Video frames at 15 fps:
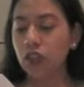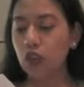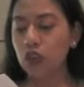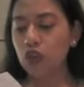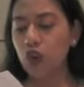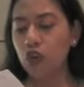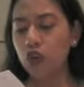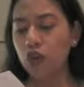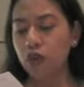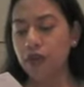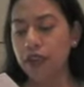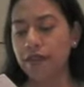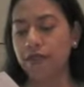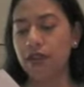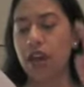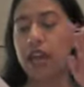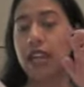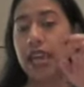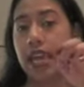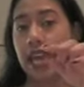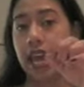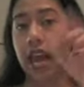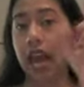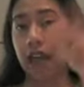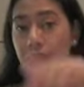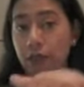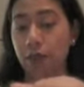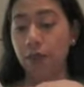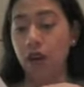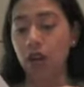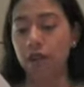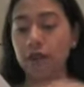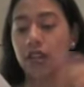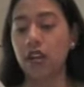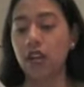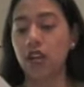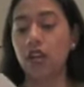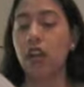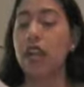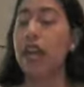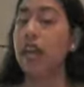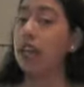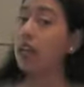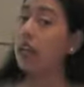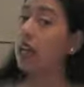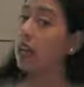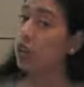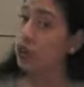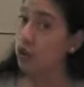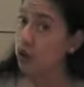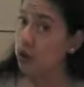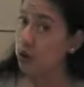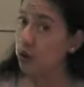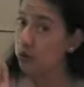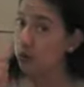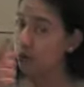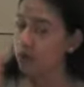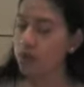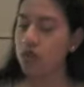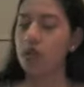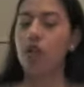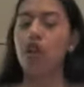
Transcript: total refund at the bottom here in euros.